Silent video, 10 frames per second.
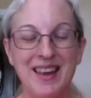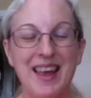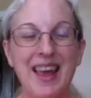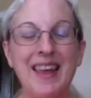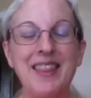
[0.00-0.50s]

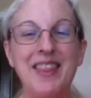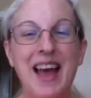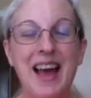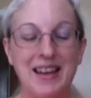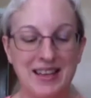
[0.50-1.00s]
and
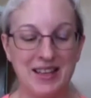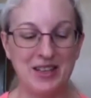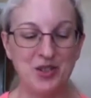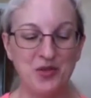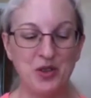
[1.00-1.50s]
that
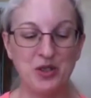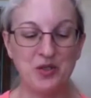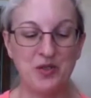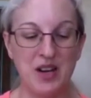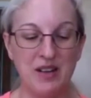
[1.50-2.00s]
is first of
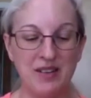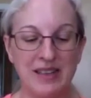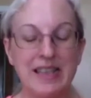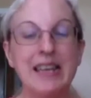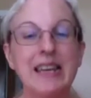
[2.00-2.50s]
all,
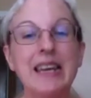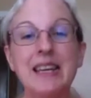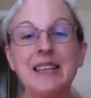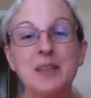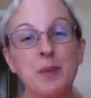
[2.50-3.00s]

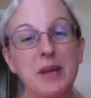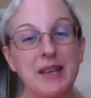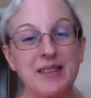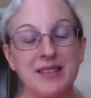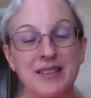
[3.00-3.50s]
He
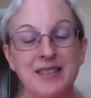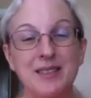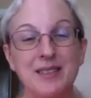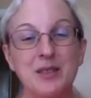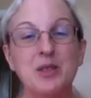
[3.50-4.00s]
speaks.
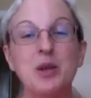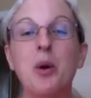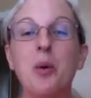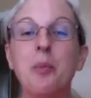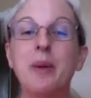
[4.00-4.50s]

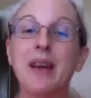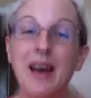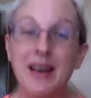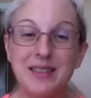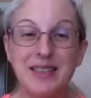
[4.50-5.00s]
So
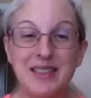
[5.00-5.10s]
because He's